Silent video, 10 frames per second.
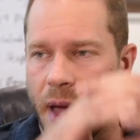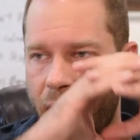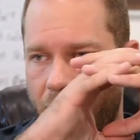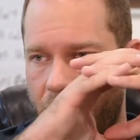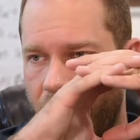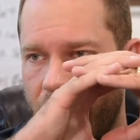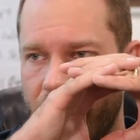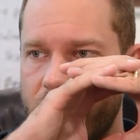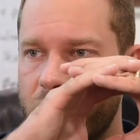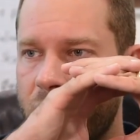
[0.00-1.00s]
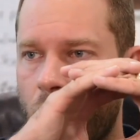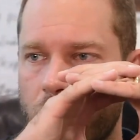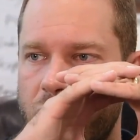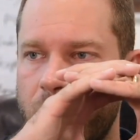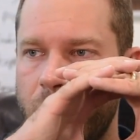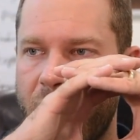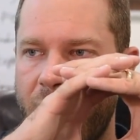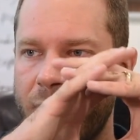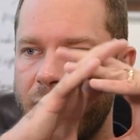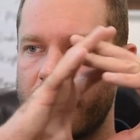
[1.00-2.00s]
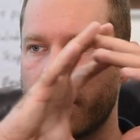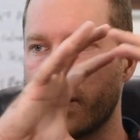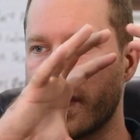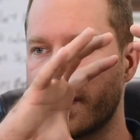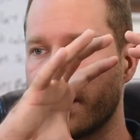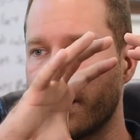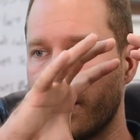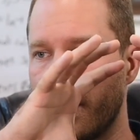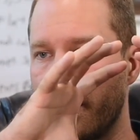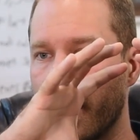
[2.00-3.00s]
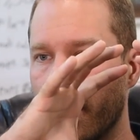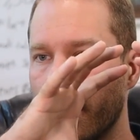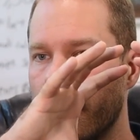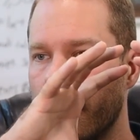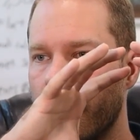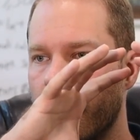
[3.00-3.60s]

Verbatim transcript: and and each like hardship you have, the circle gets a little bit bigger,